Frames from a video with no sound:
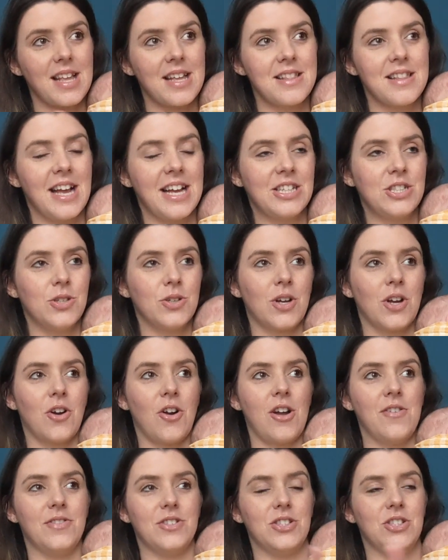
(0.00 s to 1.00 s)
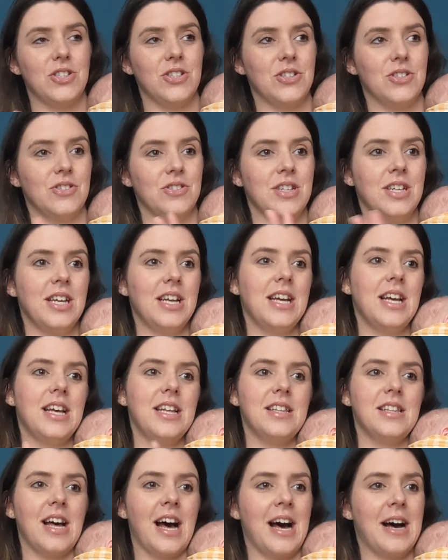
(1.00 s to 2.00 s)
they took her over to
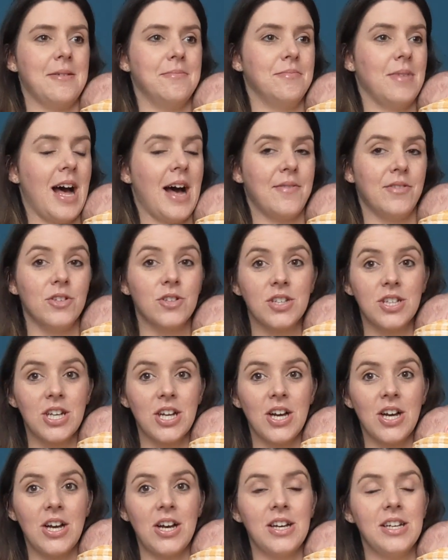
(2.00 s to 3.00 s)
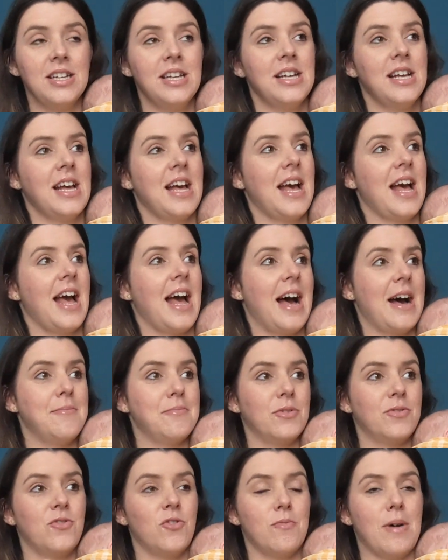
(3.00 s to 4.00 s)
have a look at her
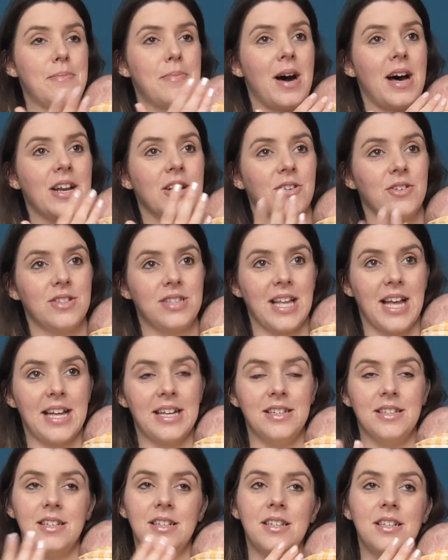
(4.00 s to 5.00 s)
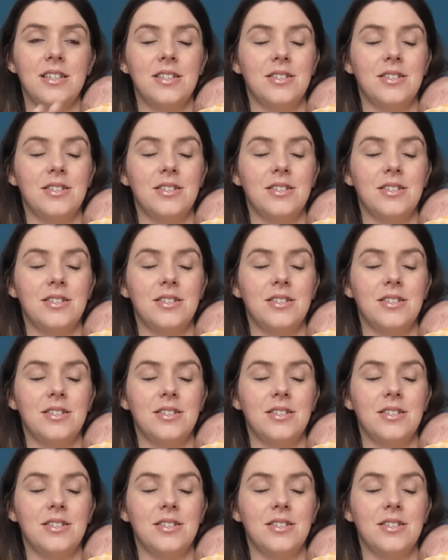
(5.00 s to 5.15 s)
before my partner could then